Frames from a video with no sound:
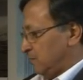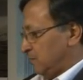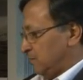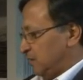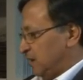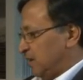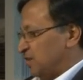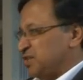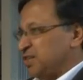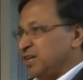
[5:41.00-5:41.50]

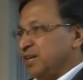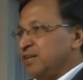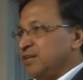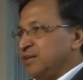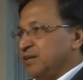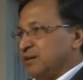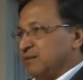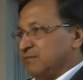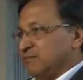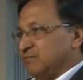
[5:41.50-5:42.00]

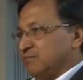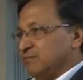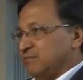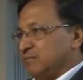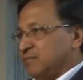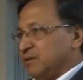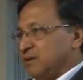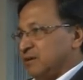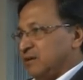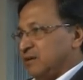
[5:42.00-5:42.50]
Tanzania,
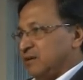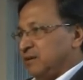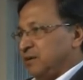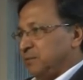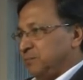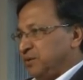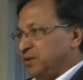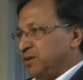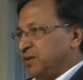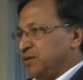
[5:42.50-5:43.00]

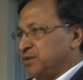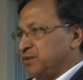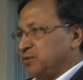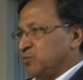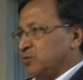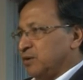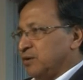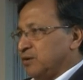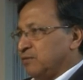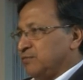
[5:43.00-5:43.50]

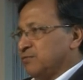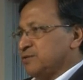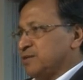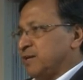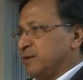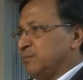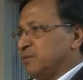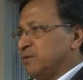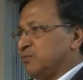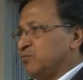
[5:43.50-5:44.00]
replicating one of a
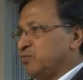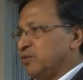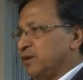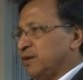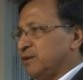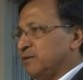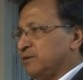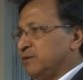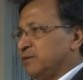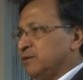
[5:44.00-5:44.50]
German
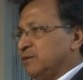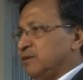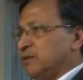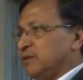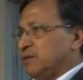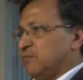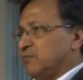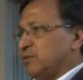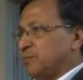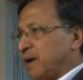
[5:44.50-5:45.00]
friend
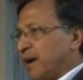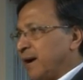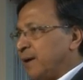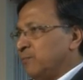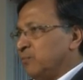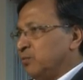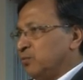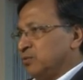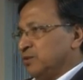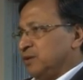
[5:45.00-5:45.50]
from
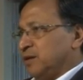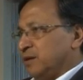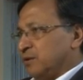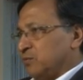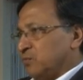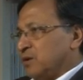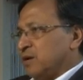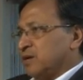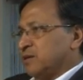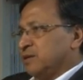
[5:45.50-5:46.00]
Hamburg. They
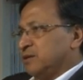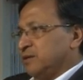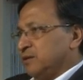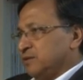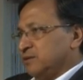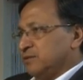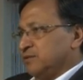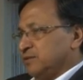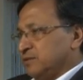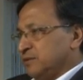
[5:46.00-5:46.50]
are working
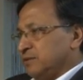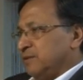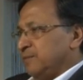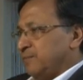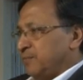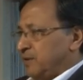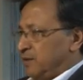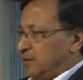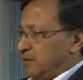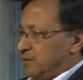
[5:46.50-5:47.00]
in
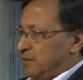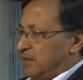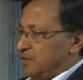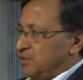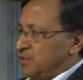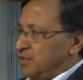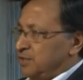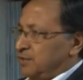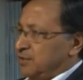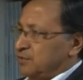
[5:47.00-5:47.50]

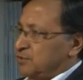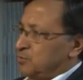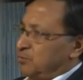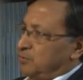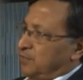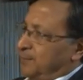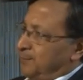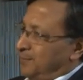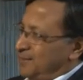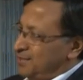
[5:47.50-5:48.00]
Tanzania,
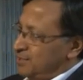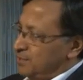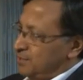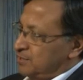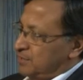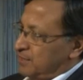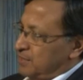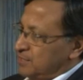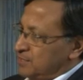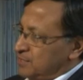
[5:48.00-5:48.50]
so they
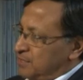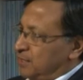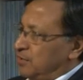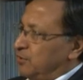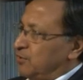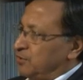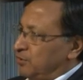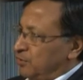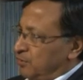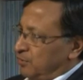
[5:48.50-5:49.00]
visited us, they
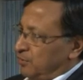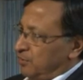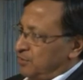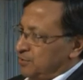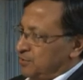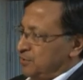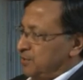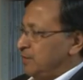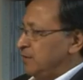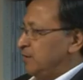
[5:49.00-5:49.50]
got
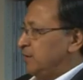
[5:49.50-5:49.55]
knowledge.